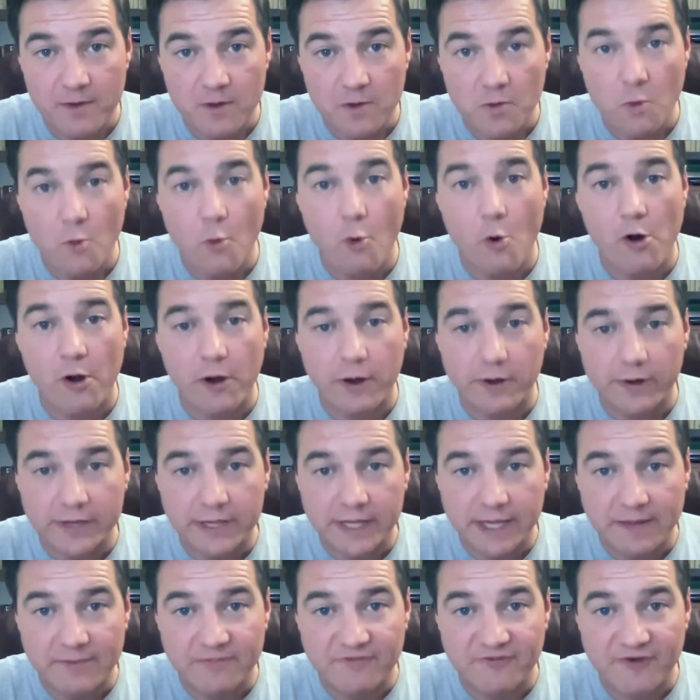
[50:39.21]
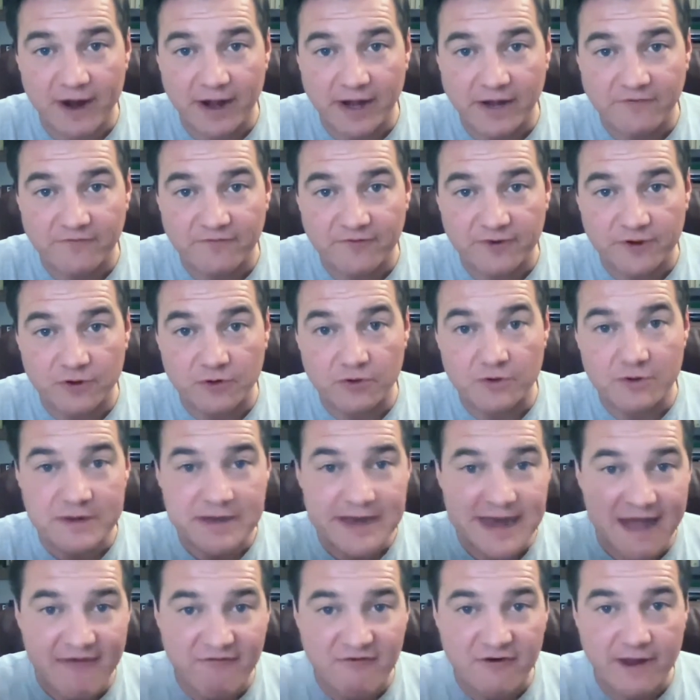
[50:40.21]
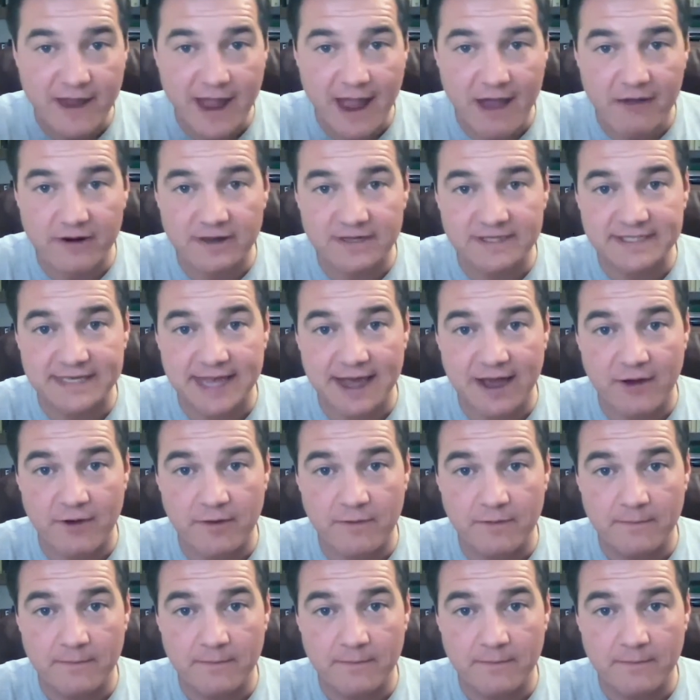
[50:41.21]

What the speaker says: We're going to keep fighting for you. Never count us out.